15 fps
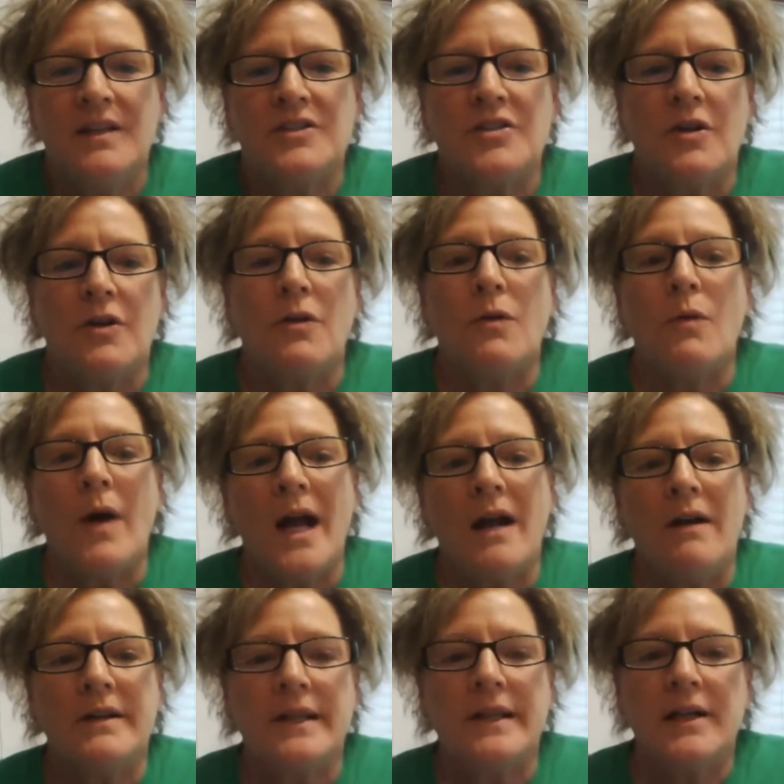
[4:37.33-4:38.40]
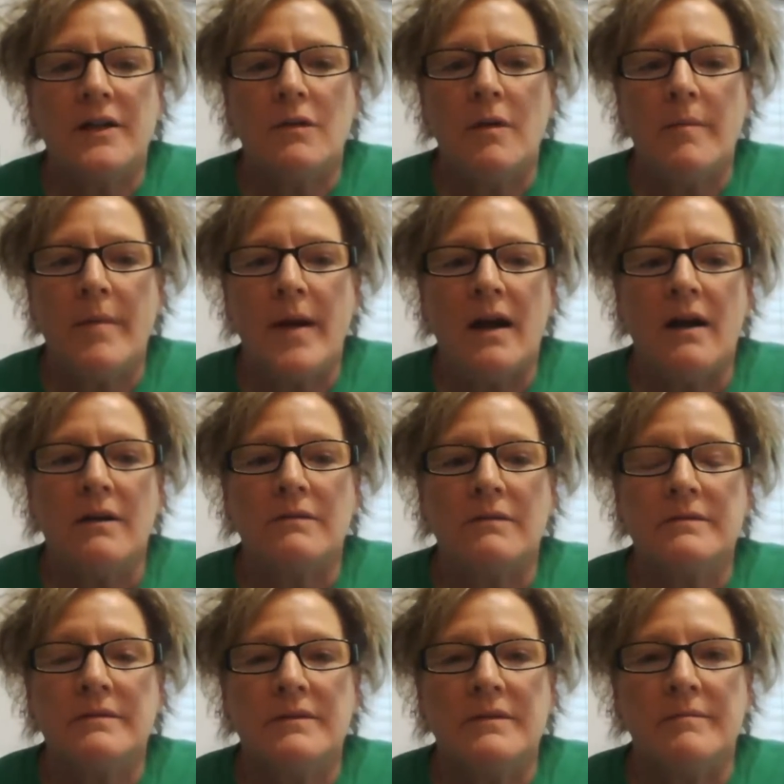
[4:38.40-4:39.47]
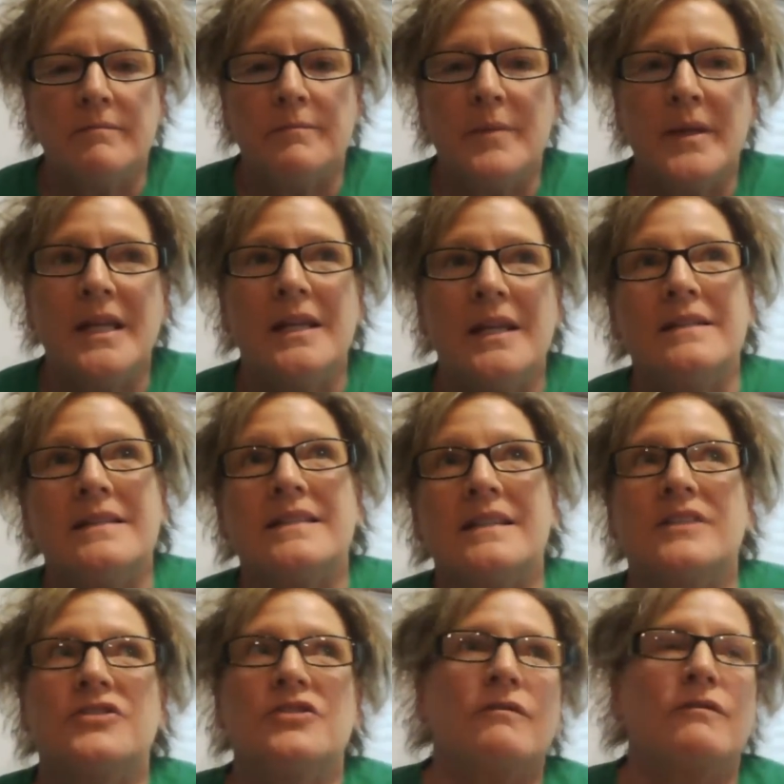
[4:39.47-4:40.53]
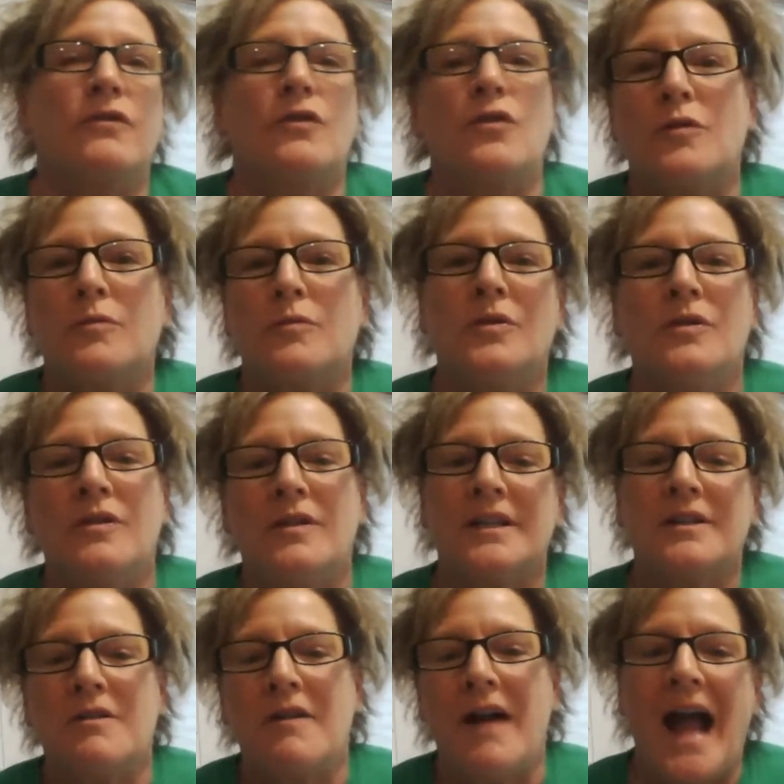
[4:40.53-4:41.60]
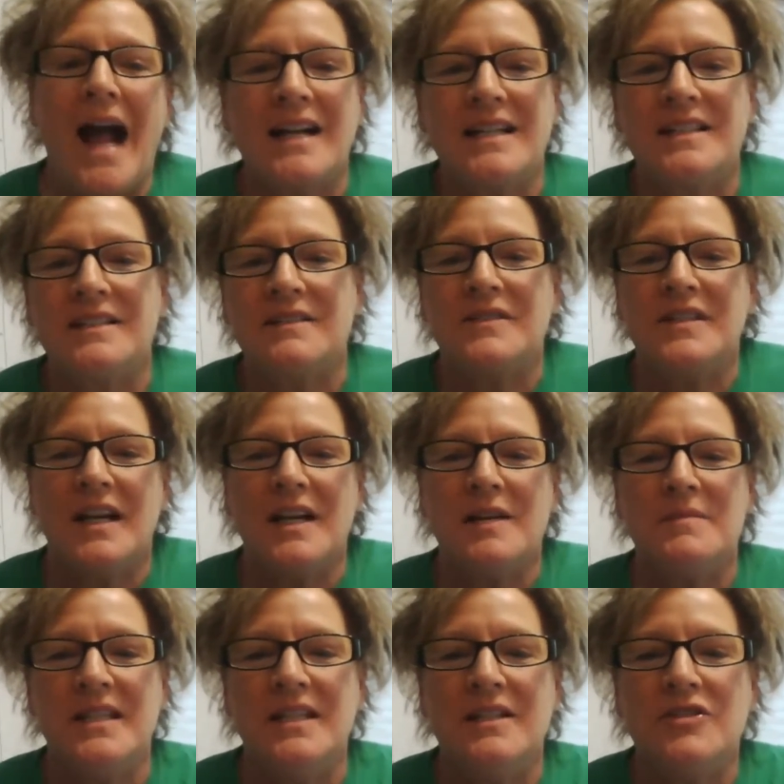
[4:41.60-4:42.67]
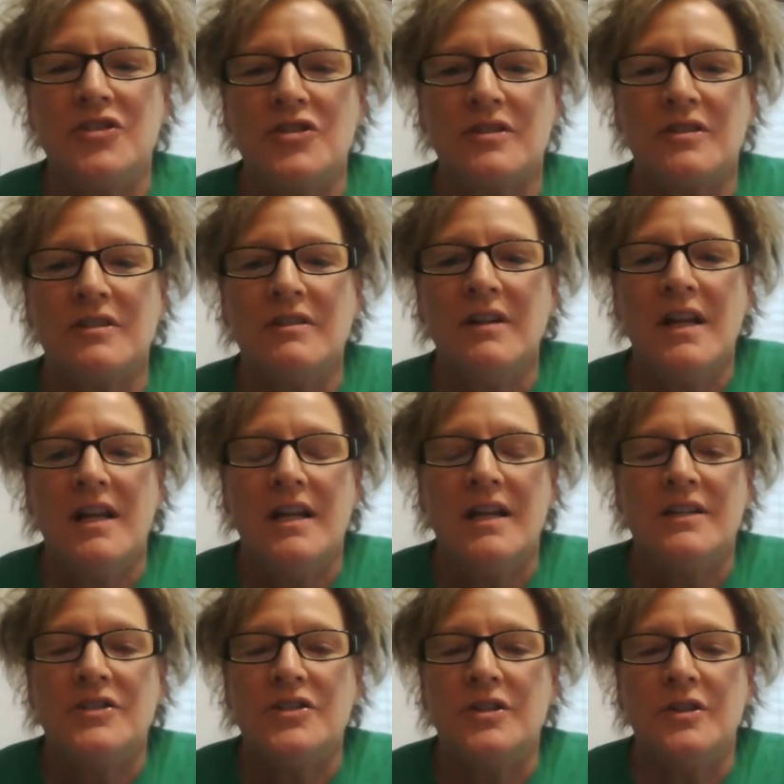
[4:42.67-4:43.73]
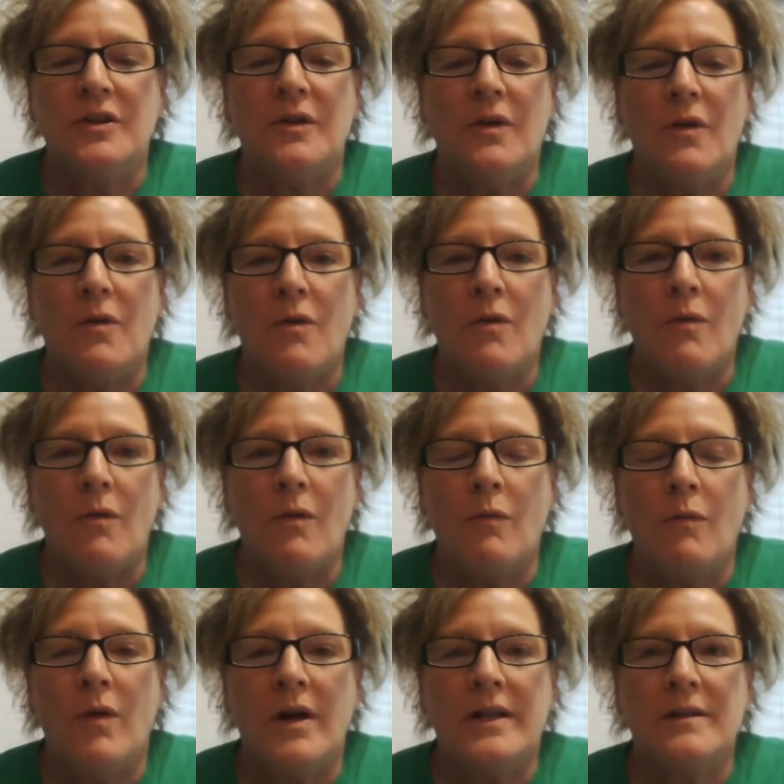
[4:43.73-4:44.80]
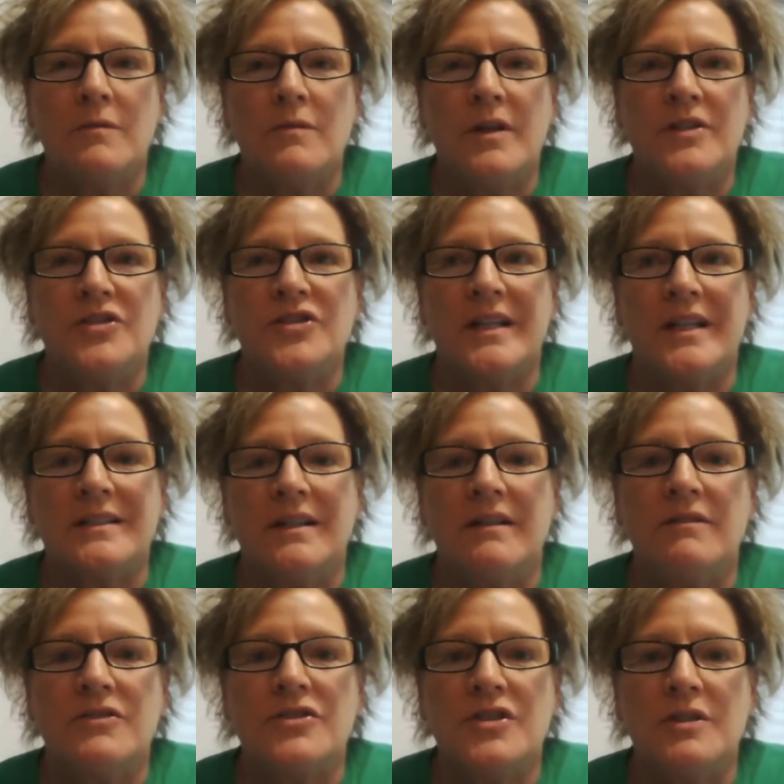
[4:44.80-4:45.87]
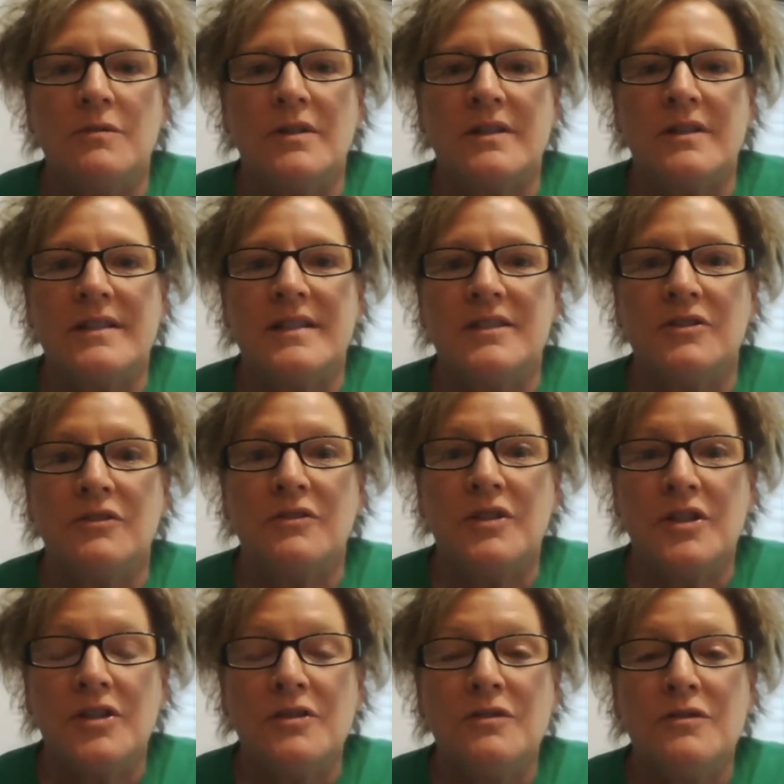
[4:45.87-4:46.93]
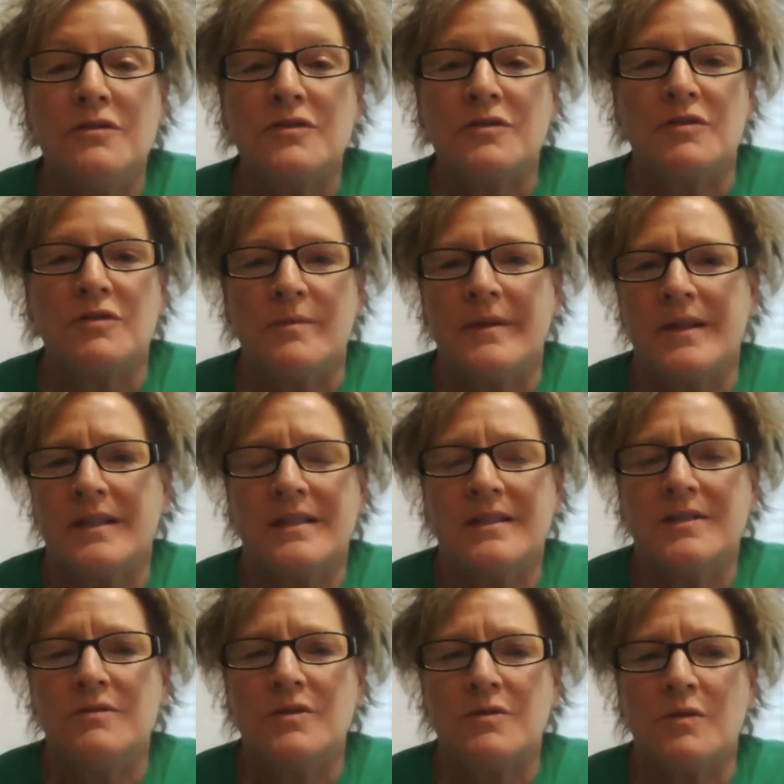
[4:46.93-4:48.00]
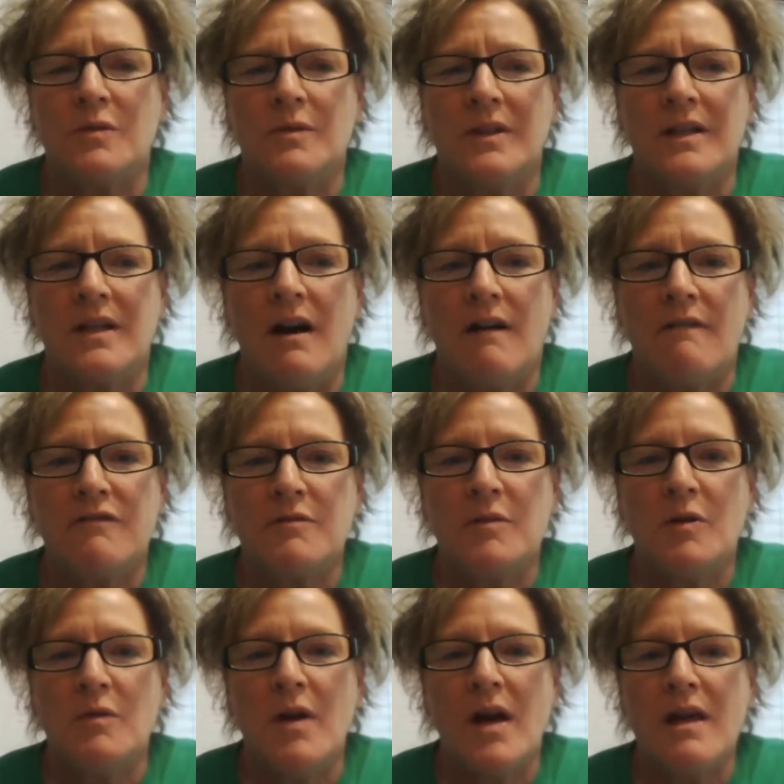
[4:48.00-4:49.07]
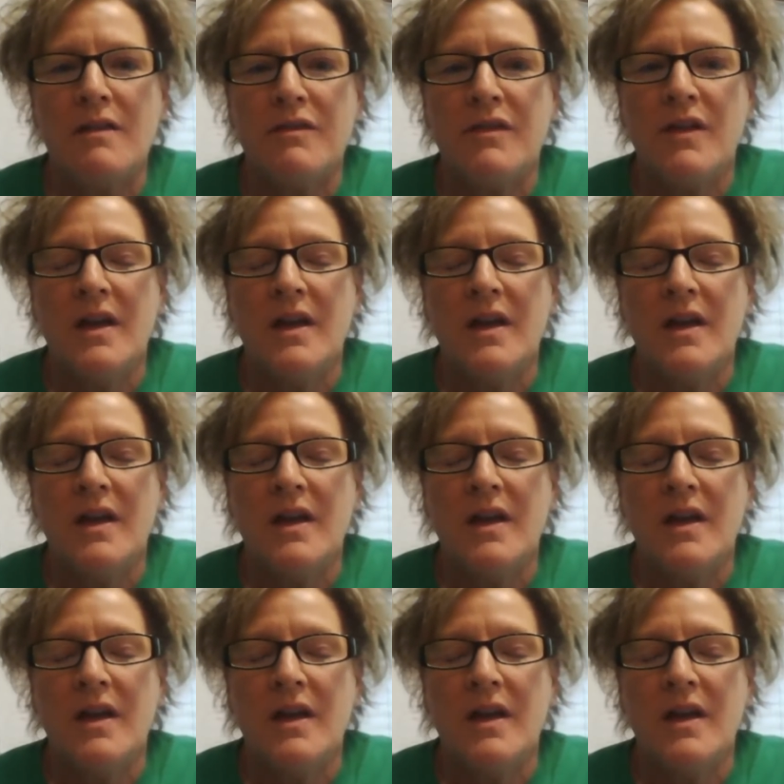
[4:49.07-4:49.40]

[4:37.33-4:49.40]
So how could I go about being such a verbal, interactive type teacher to one in which technology was still used, which my students were really comfortable with,